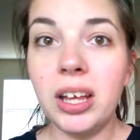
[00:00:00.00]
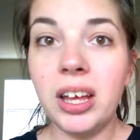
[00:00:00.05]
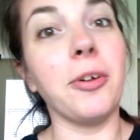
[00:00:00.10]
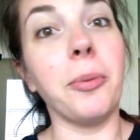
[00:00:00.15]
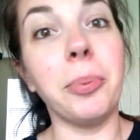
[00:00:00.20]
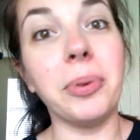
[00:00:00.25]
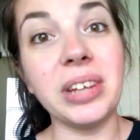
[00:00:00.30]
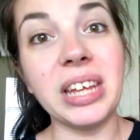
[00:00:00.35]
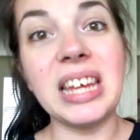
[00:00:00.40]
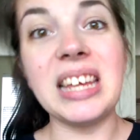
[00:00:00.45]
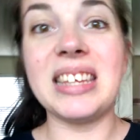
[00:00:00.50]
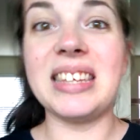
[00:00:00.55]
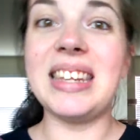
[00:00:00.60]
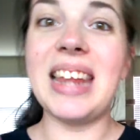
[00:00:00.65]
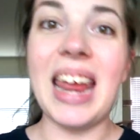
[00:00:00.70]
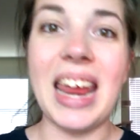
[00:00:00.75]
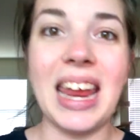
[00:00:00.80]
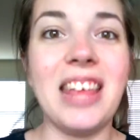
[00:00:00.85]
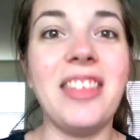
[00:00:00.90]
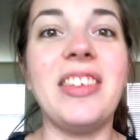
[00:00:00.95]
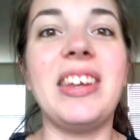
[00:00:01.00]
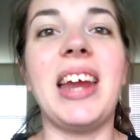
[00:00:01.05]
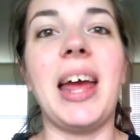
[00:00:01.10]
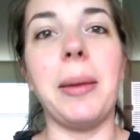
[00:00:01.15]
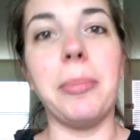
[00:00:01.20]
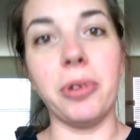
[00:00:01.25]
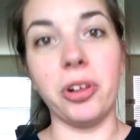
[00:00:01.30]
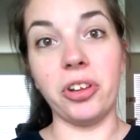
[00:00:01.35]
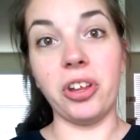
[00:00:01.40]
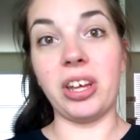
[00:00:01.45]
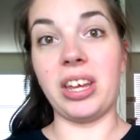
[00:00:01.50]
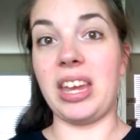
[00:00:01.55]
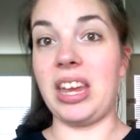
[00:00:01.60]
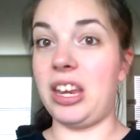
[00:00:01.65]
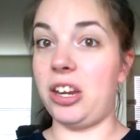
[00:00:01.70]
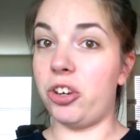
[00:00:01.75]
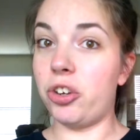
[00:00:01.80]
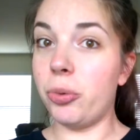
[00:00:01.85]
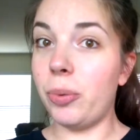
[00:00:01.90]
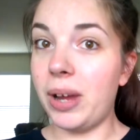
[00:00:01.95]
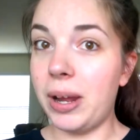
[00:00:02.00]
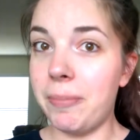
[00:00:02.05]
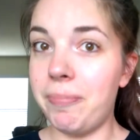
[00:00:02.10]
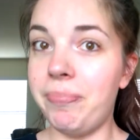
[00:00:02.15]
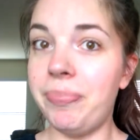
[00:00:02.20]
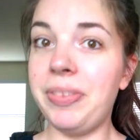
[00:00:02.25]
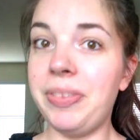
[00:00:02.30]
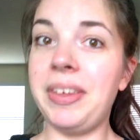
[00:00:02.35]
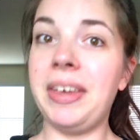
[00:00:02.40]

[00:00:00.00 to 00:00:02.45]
So please take the time to look into it,